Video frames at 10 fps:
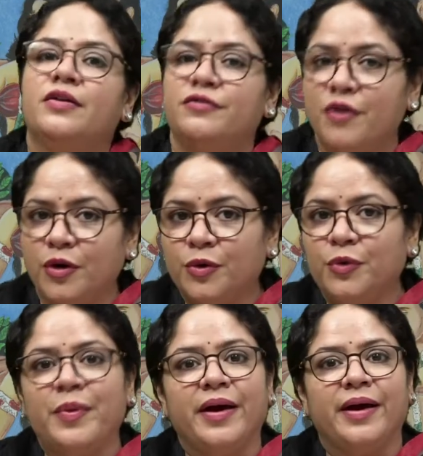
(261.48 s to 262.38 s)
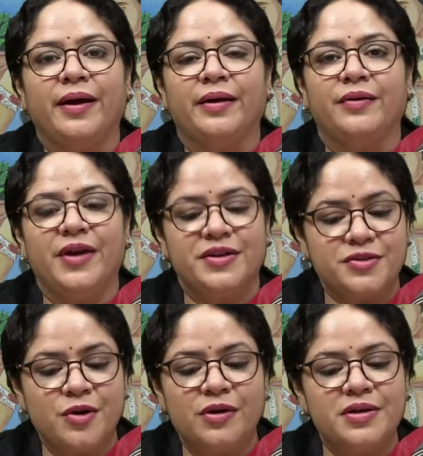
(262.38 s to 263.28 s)
followed by great
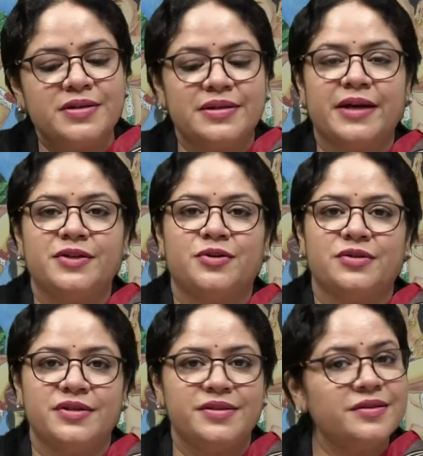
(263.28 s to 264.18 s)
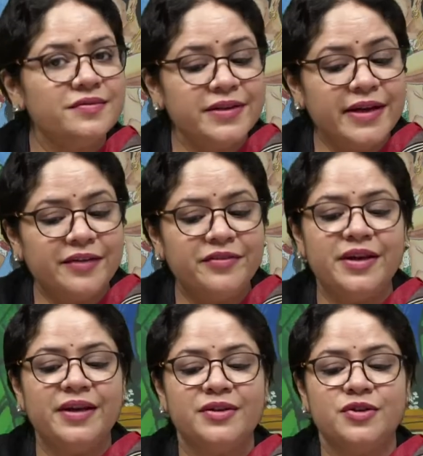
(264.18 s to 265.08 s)
scholars like Dr. Sylvain
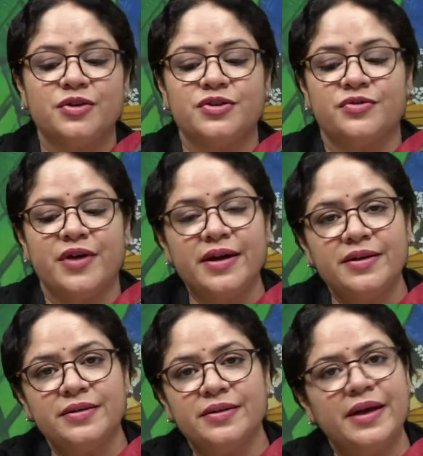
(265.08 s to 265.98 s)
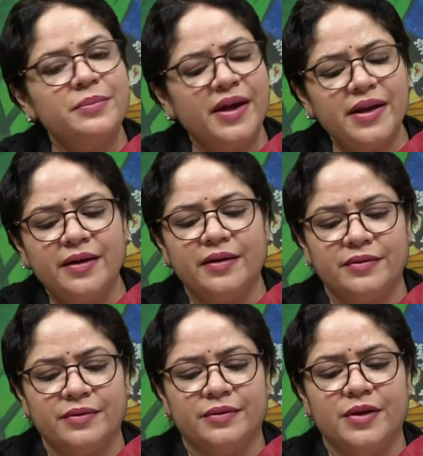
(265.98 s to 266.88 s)
Lévi, Dr. Ryder, and many
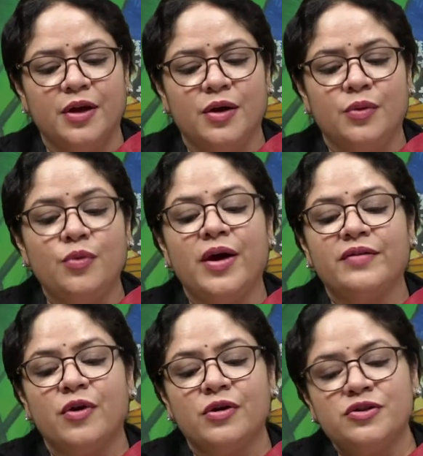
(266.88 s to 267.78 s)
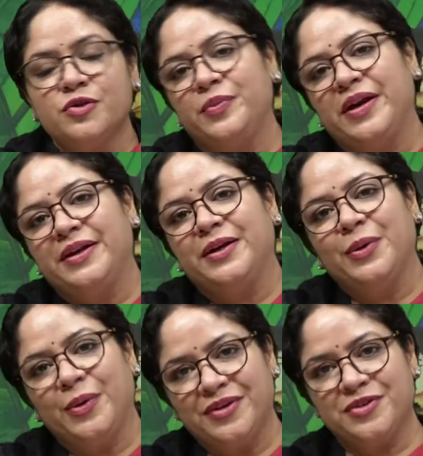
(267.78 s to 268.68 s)
other who have also played
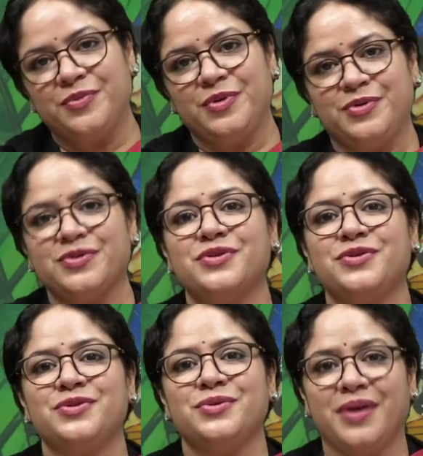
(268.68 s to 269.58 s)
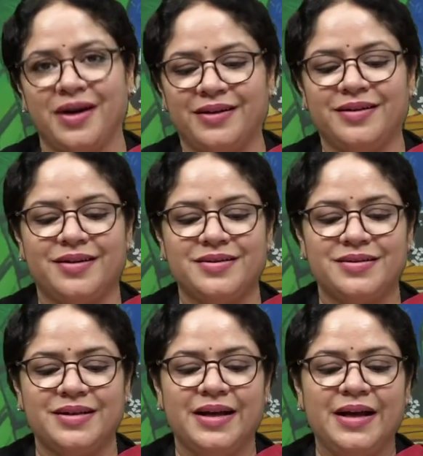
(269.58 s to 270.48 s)
glowing tributes to Kalidas.